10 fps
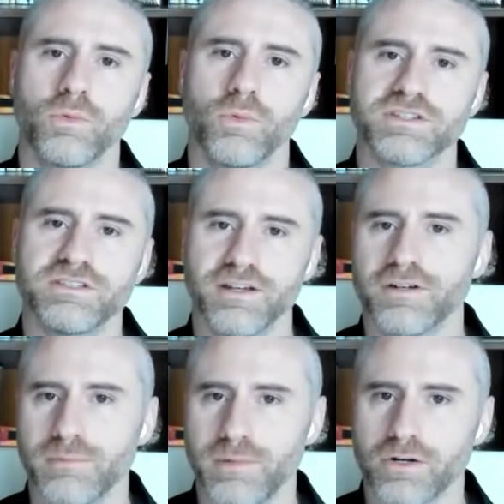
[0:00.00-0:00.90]
What's
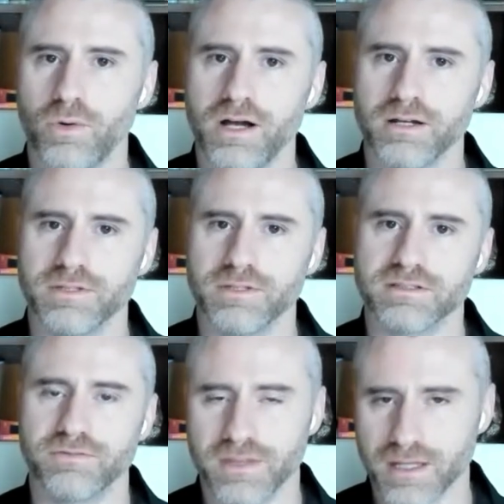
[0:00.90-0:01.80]
different about quantum is
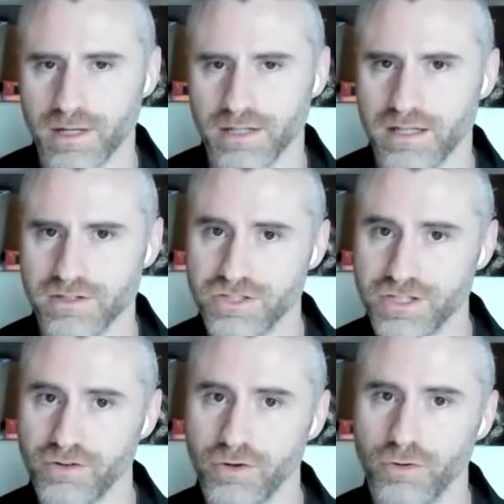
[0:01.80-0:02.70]
if you think about that
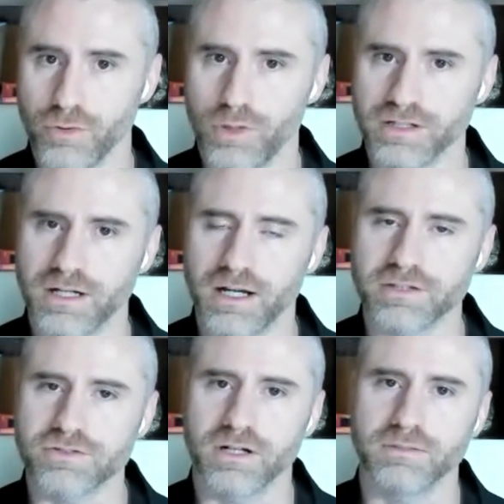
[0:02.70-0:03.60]
zero or one
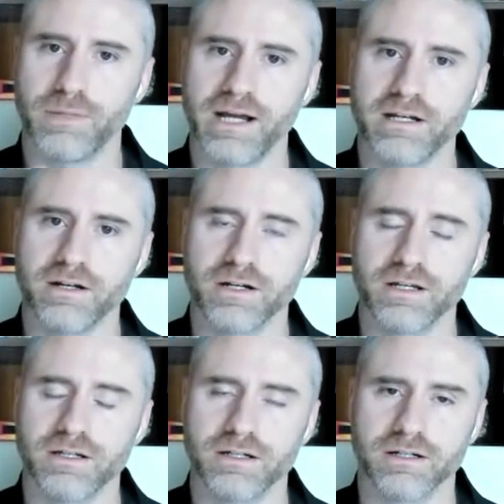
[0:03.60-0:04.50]
construct,
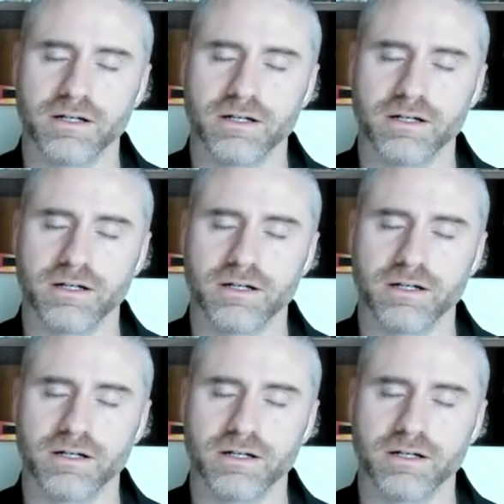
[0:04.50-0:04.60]
binary or,